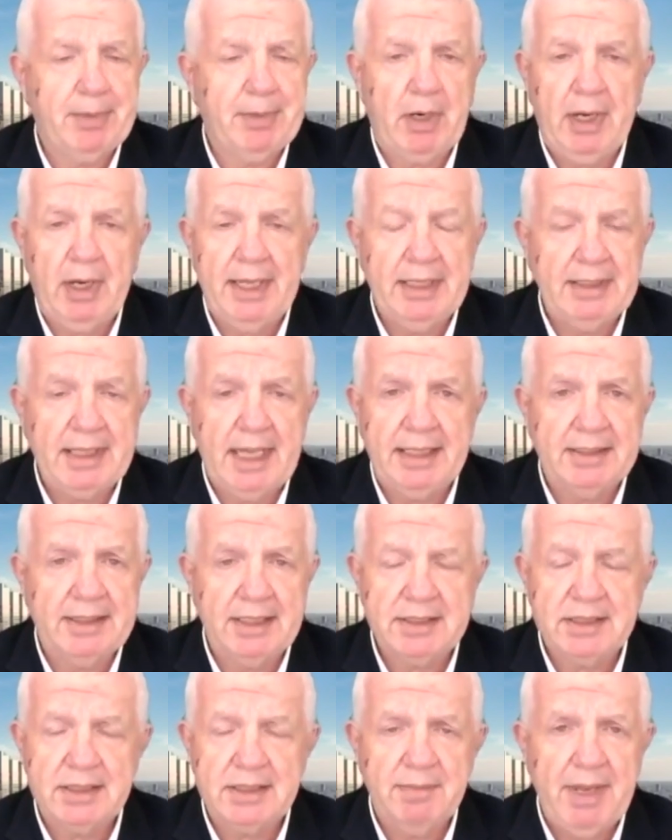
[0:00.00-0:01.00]

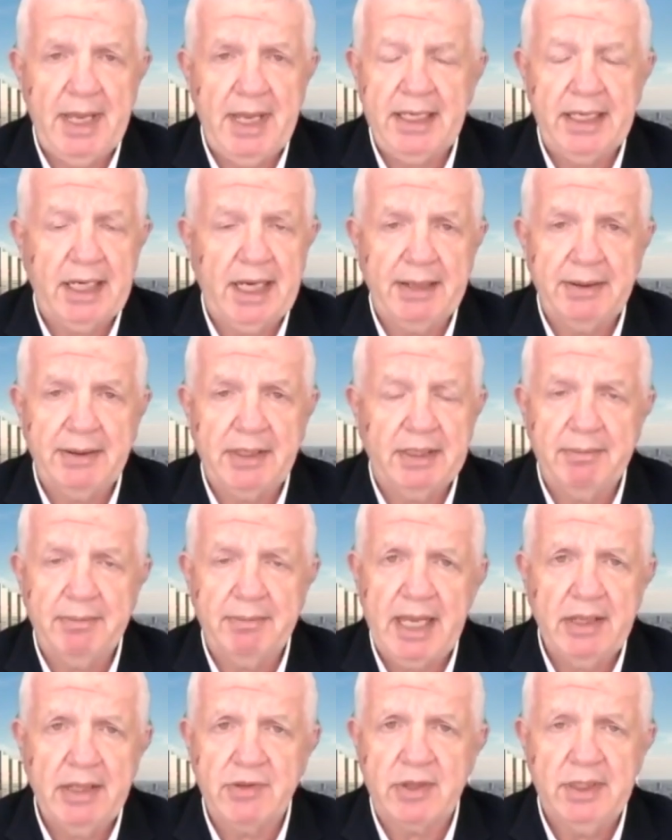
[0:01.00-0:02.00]
anticipating, I could
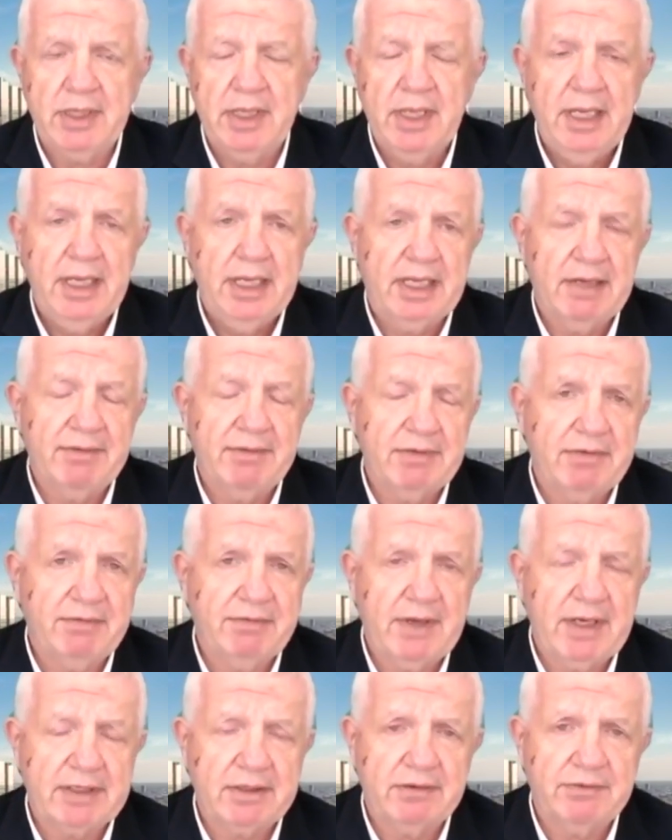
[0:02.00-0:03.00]
imagine, given the
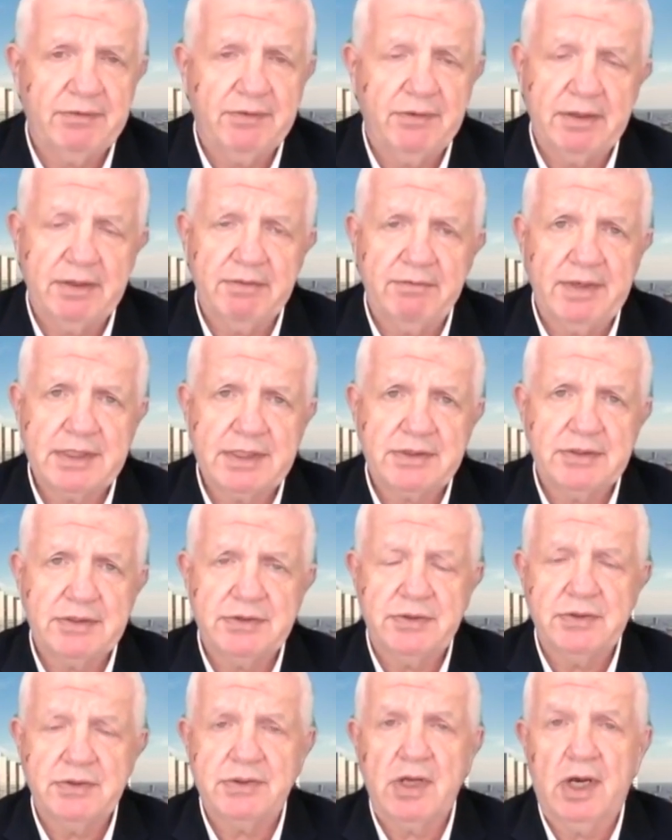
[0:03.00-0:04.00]
fact that foreign investors
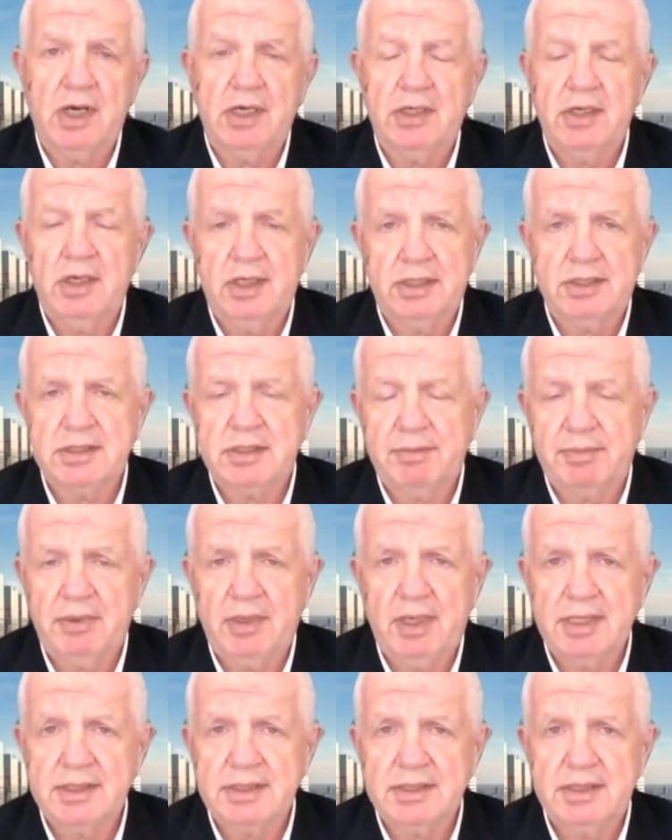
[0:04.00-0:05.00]
use Hong Kong as a
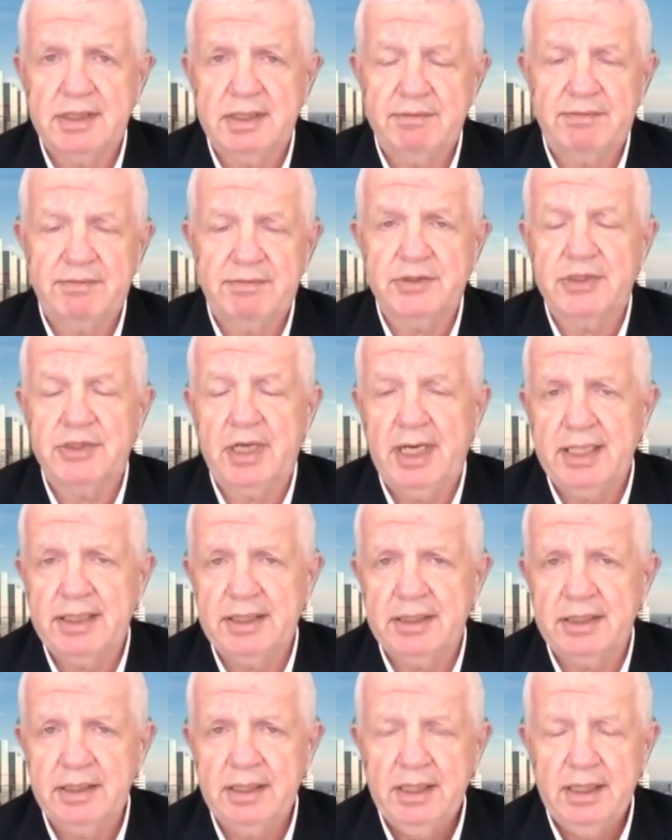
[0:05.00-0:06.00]
proxy for
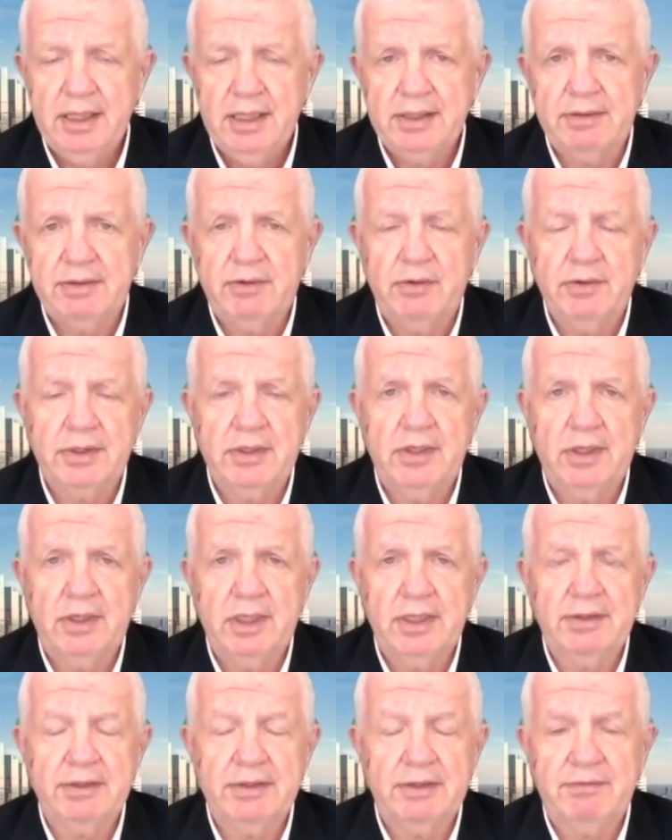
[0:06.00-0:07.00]
China, that Hong
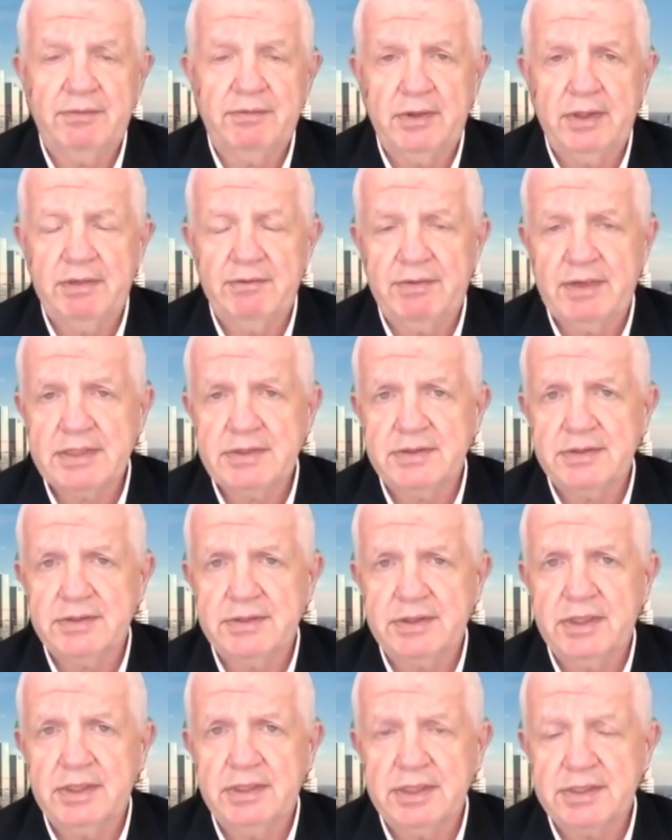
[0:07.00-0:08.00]
Kong, that foreign investors are
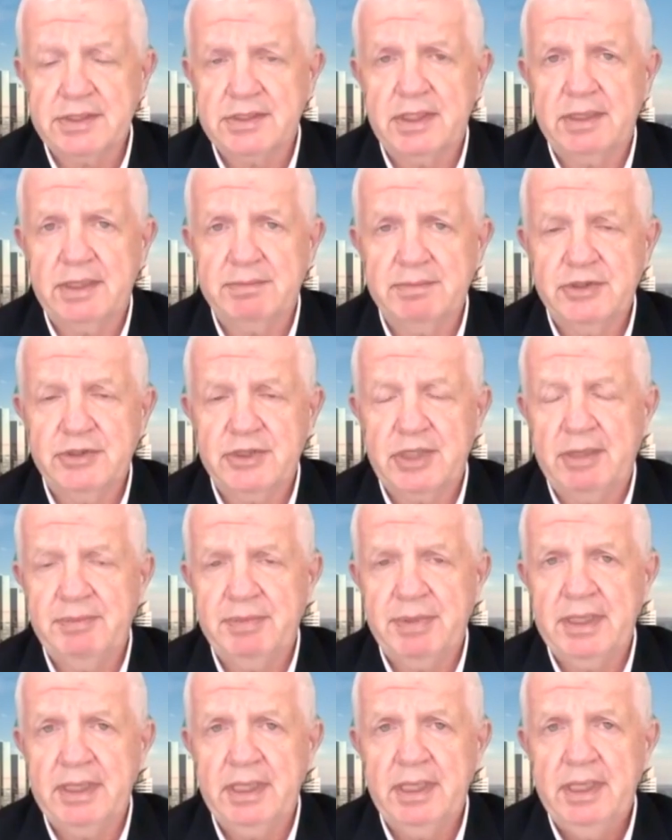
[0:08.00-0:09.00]
going to start
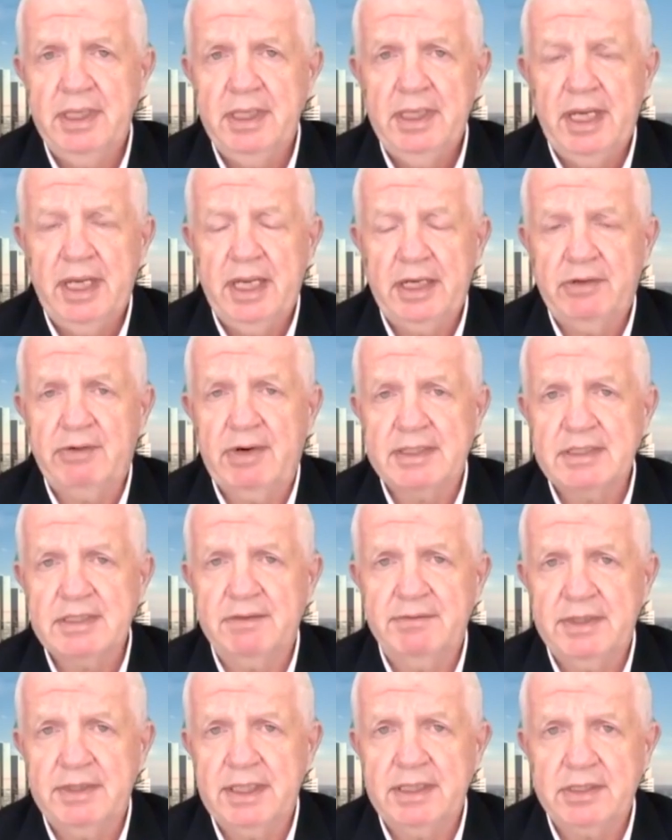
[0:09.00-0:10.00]
jumping
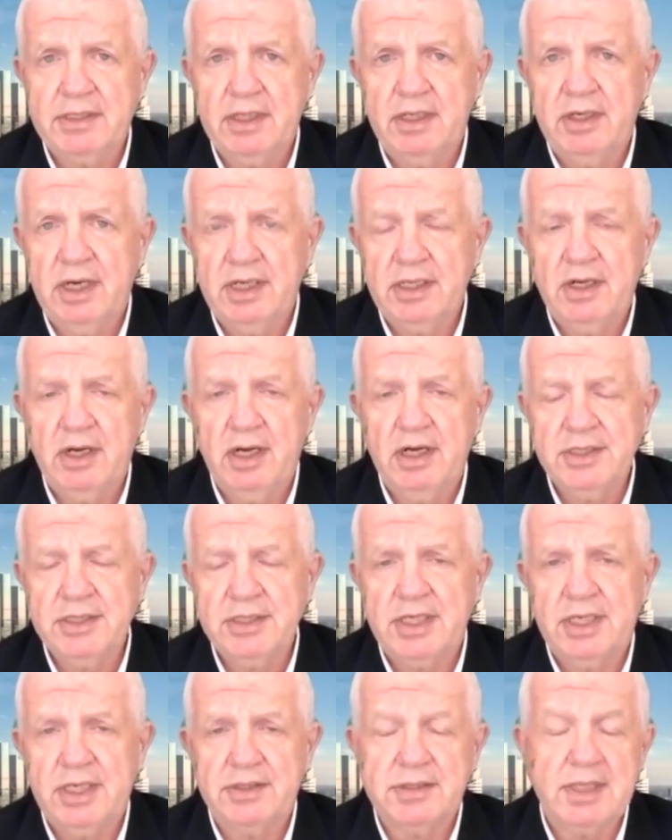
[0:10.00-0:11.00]
aggressively into Hong Kong
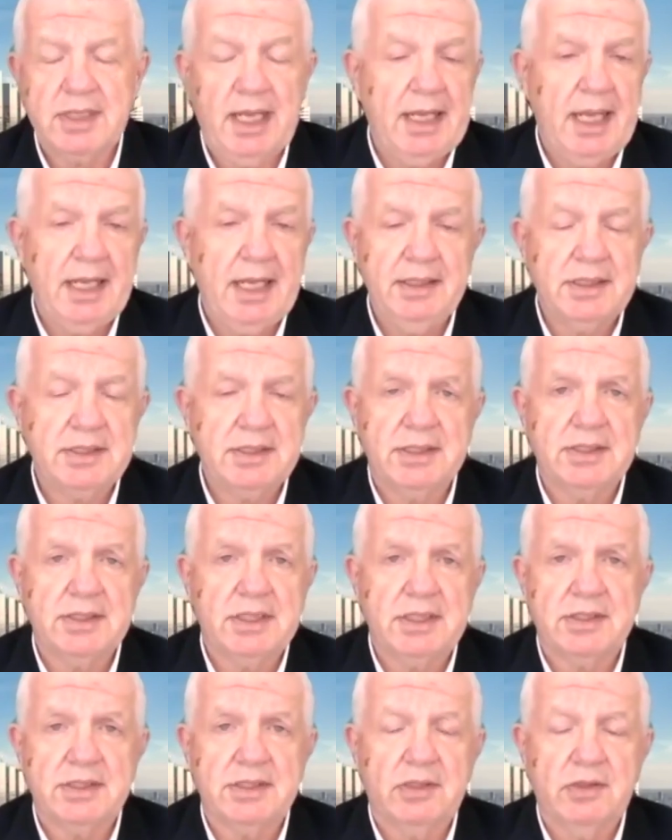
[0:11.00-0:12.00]
shares. And, and, this is
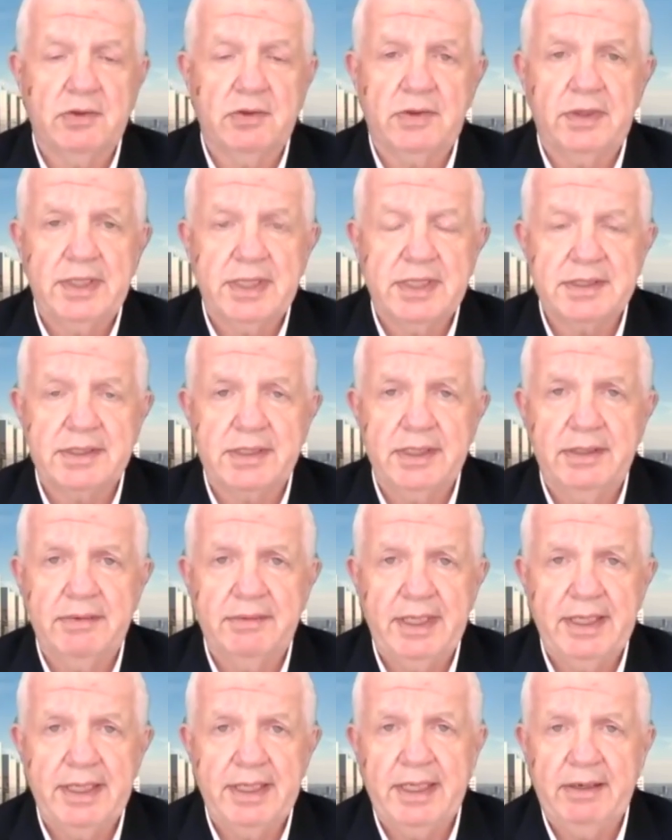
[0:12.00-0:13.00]
just a glorious thing
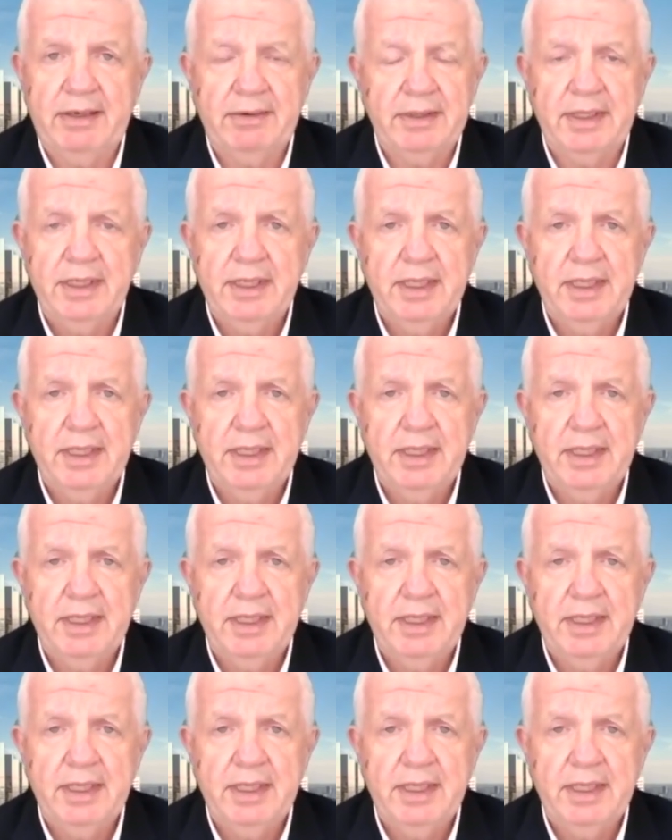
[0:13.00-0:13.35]
right now. And